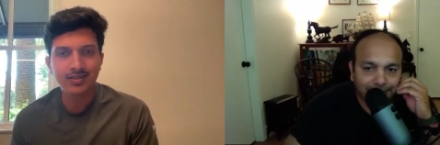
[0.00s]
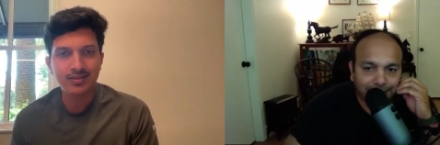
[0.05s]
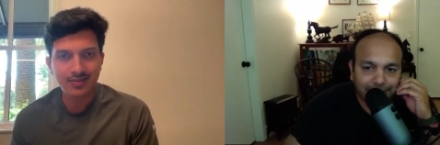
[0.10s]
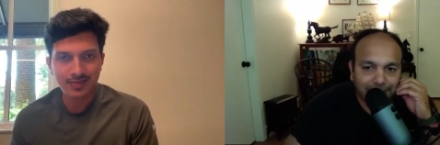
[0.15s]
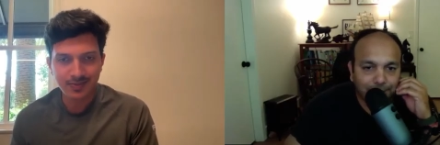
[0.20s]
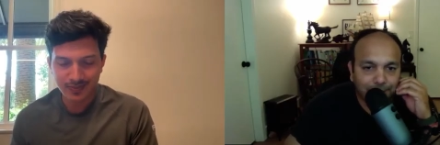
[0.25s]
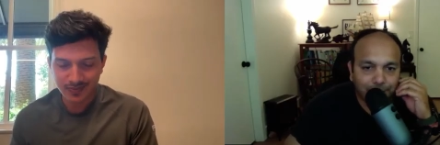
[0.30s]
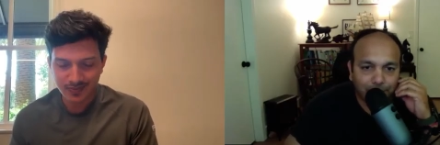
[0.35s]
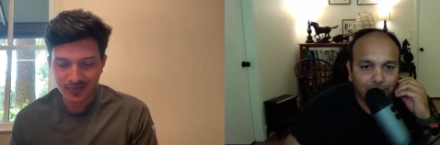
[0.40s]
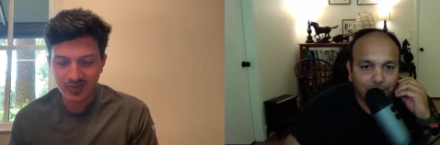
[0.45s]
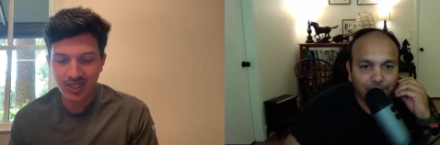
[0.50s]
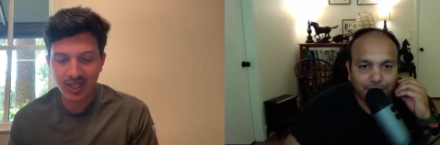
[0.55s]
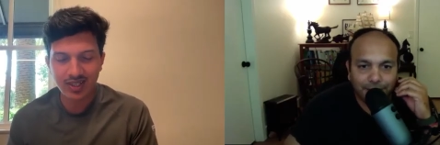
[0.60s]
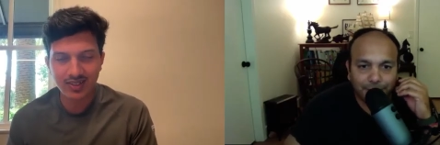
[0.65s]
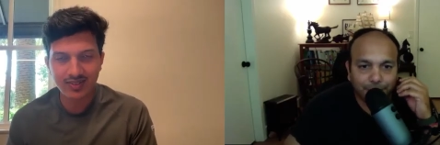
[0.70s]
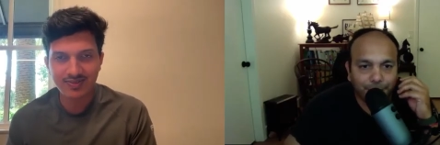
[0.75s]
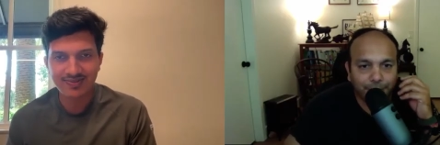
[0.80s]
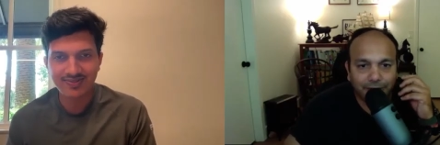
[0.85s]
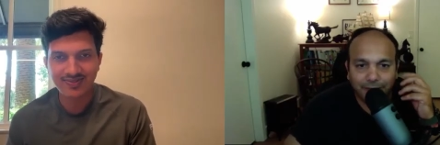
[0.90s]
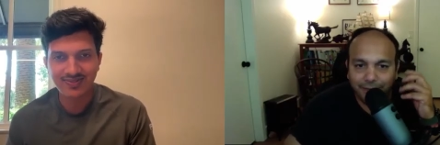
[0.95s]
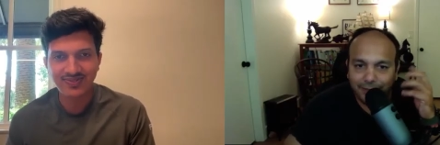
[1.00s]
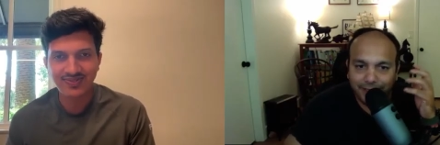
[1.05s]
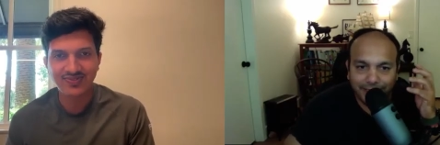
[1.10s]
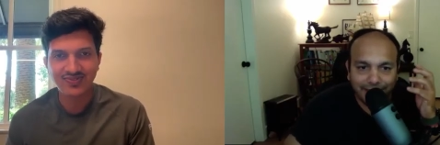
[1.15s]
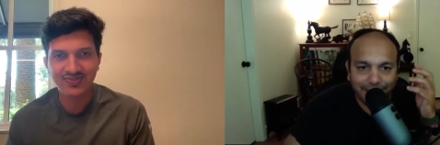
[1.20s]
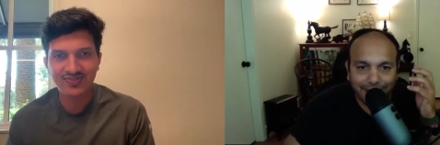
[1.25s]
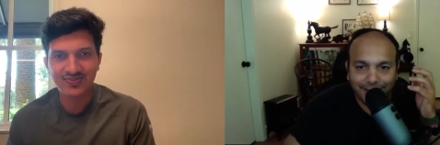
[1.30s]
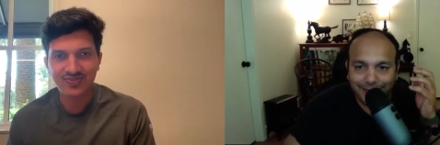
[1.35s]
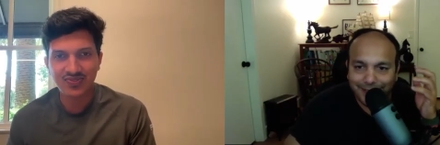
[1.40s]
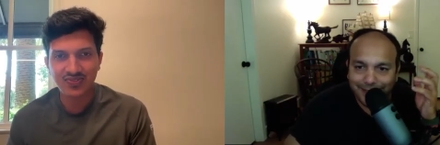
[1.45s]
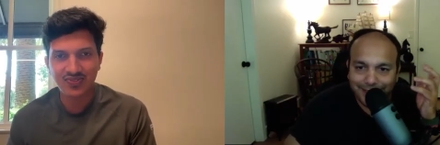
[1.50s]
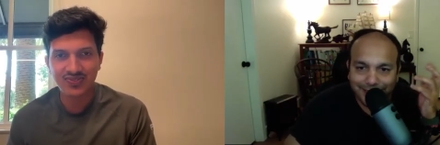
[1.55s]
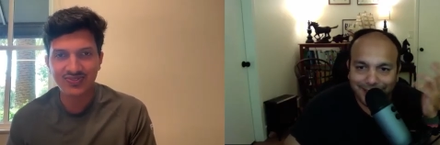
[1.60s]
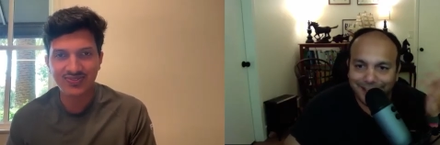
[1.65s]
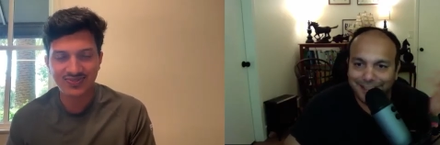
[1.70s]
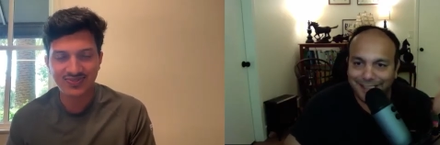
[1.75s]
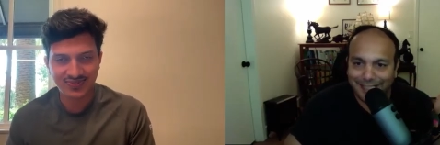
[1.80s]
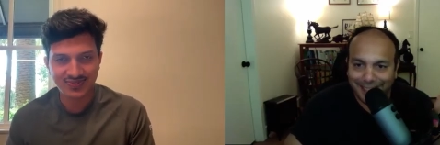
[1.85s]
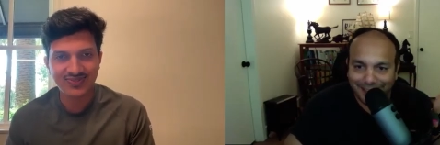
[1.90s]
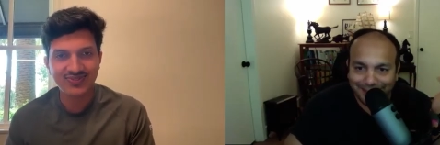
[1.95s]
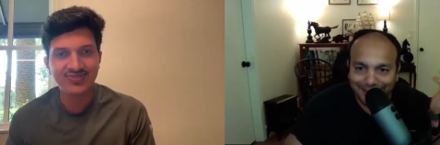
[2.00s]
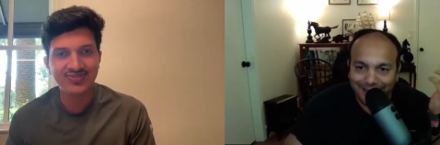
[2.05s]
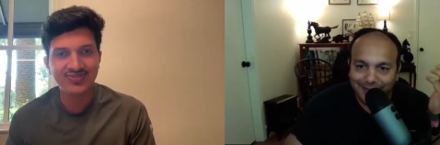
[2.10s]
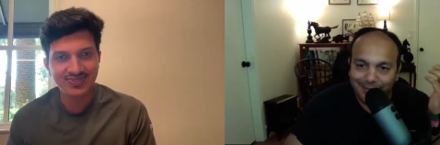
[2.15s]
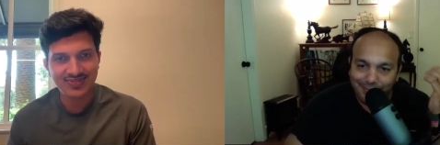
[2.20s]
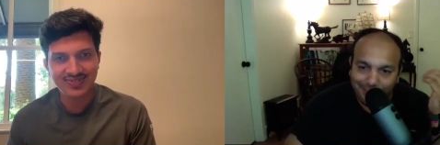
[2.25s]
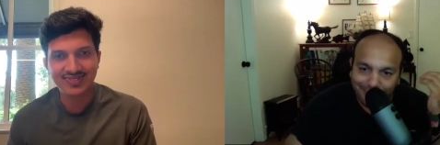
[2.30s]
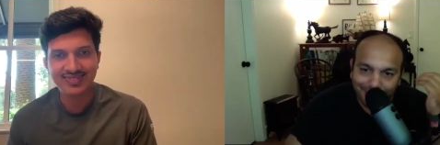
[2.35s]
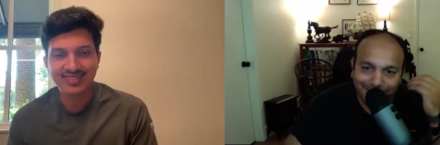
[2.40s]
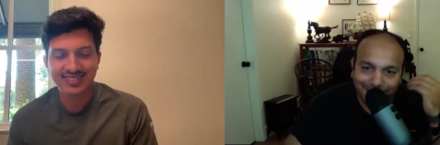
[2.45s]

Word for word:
Speaker 1: then probably you will be just like that